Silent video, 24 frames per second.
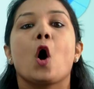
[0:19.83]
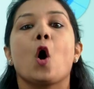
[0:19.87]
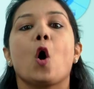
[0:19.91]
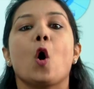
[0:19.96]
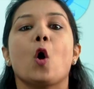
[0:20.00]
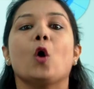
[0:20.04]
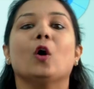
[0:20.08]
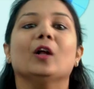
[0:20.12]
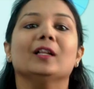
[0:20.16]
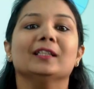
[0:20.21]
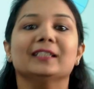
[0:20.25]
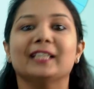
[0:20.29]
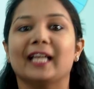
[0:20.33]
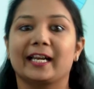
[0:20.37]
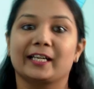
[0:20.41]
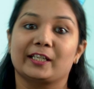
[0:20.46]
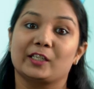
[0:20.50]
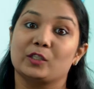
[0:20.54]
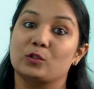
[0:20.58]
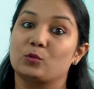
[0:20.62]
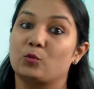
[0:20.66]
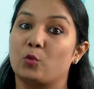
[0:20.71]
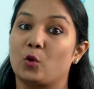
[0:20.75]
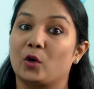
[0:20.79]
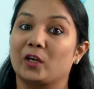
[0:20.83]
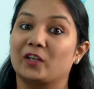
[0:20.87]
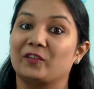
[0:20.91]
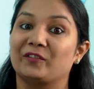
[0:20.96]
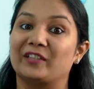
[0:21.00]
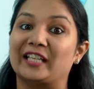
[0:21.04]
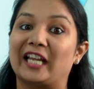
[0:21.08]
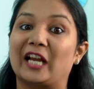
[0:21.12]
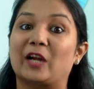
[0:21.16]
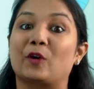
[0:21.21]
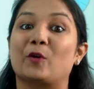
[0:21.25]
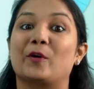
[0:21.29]
All that is what
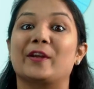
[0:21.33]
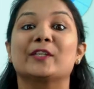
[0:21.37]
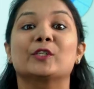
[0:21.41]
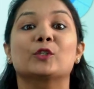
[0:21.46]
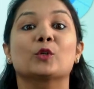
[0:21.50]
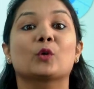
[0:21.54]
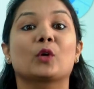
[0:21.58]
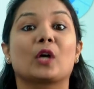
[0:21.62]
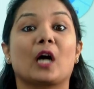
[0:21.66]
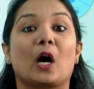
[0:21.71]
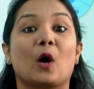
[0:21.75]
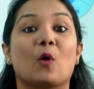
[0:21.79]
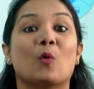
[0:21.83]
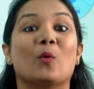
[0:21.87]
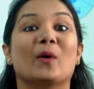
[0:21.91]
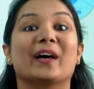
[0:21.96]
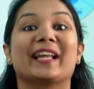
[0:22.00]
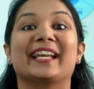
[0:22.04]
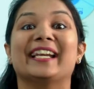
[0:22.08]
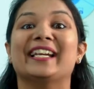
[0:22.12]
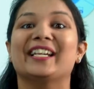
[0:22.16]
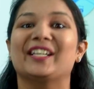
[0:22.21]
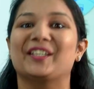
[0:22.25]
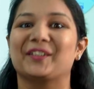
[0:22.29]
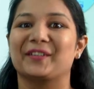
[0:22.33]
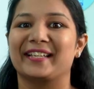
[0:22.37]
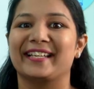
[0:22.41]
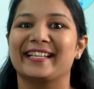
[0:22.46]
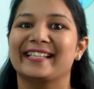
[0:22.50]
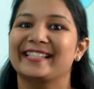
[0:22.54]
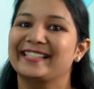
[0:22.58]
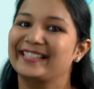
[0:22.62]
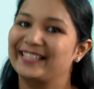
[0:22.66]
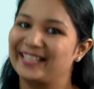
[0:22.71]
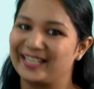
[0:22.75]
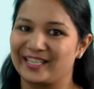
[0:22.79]
we are going to cover in
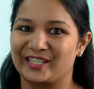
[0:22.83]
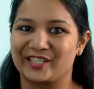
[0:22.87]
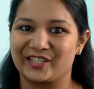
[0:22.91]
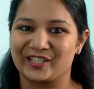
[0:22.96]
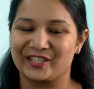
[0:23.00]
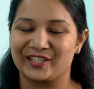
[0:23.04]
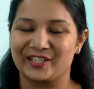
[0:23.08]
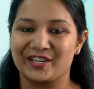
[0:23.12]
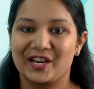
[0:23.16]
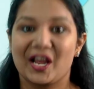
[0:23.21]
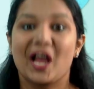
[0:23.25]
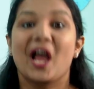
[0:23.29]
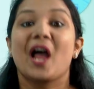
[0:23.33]
today's session.